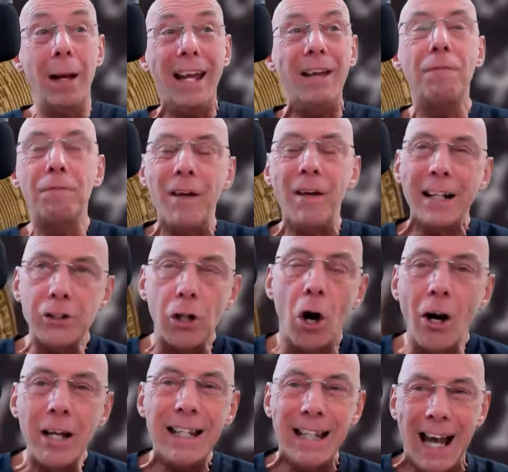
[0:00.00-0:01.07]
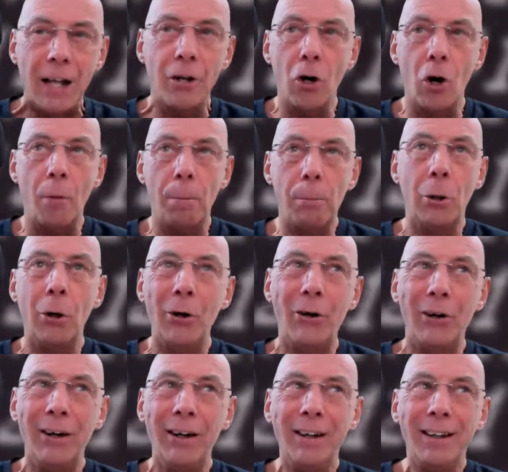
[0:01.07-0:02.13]
In fact, I cannot
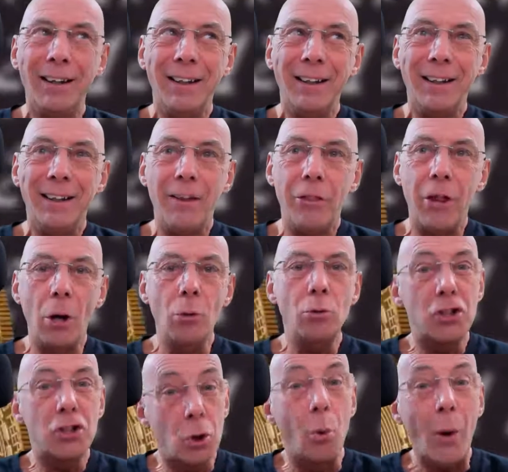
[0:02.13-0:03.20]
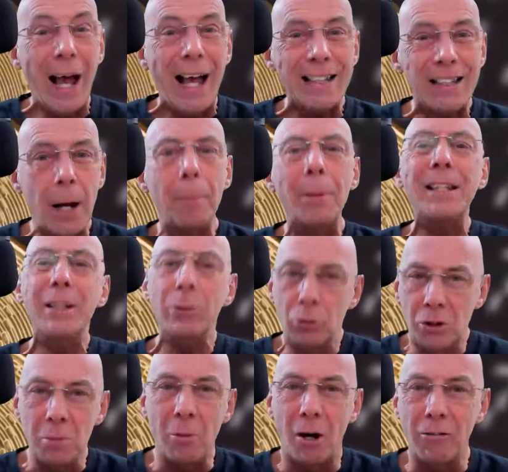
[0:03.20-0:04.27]
put those squares up
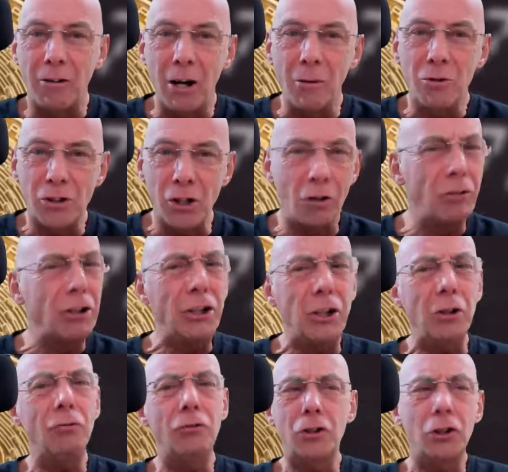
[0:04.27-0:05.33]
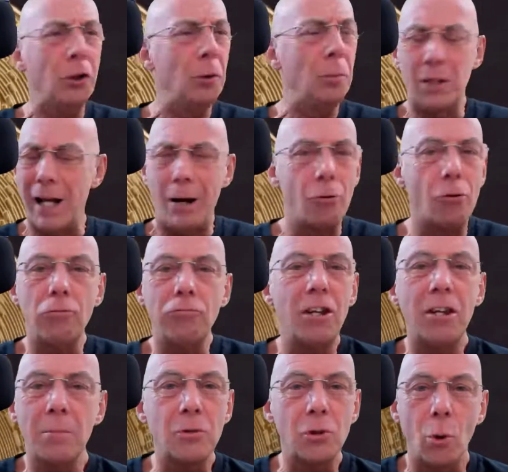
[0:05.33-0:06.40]
until tomorrow. Sorry, YouTube's
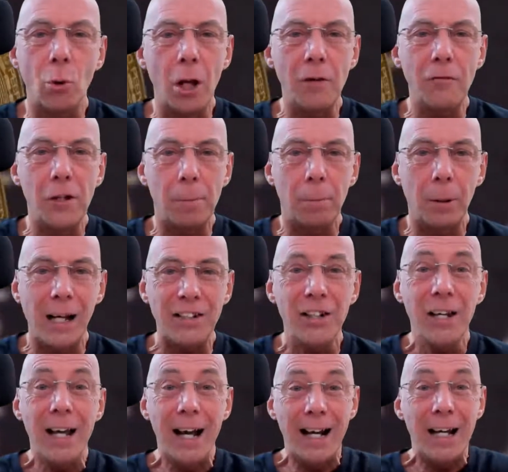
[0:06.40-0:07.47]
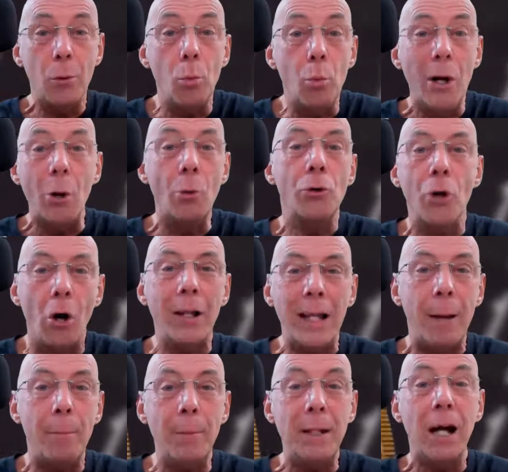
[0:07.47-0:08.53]
algorithms all over the place, and it will not
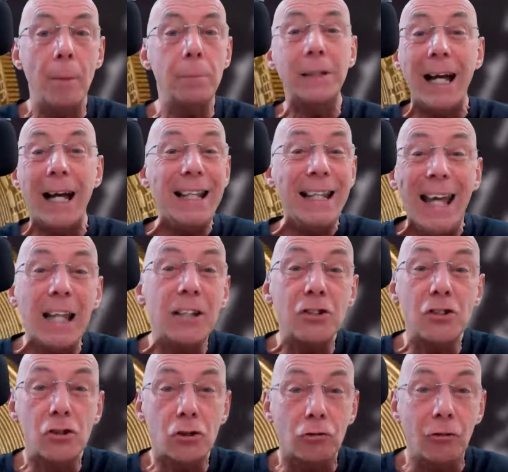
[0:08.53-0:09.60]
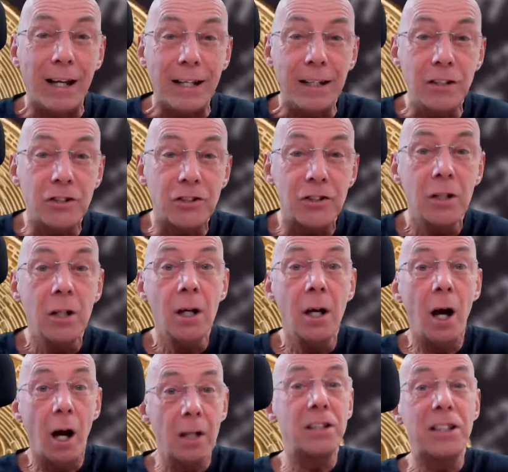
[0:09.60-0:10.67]
let me update the end screens
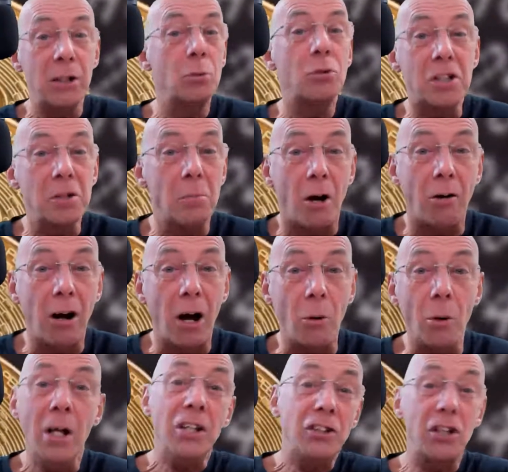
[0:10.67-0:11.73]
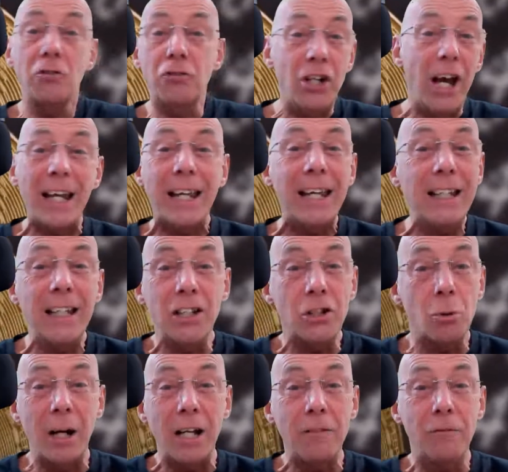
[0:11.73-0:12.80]
until tomorrow. So check in
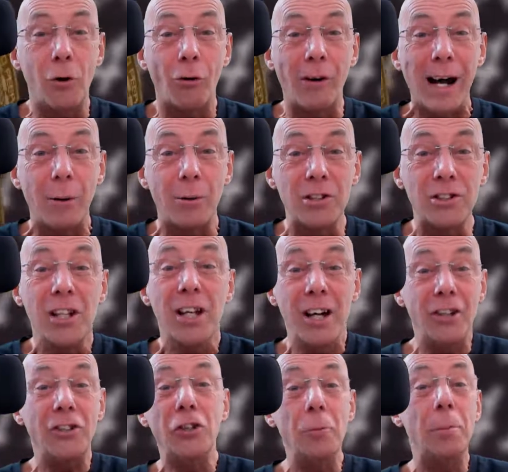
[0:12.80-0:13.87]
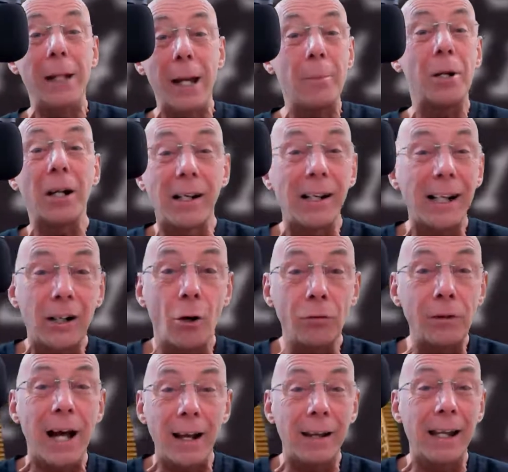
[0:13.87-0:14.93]
24 hours and you'll be able to click
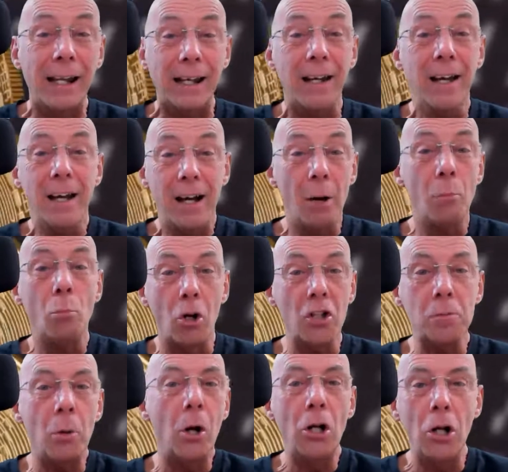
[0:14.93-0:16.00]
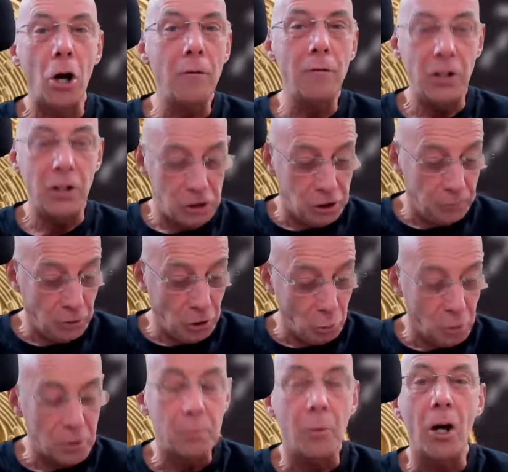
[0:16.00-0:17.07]
on that link and watch my live
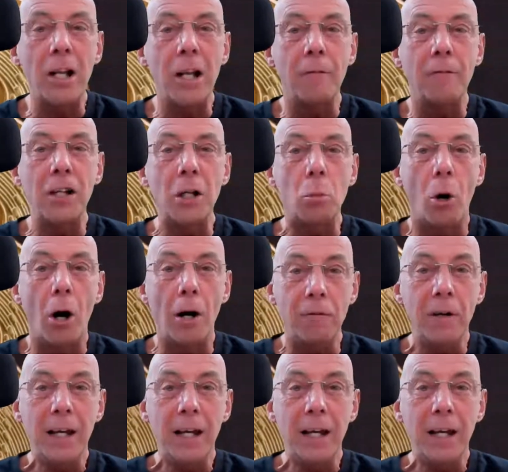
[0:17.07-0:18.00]
interview with my lovely wife,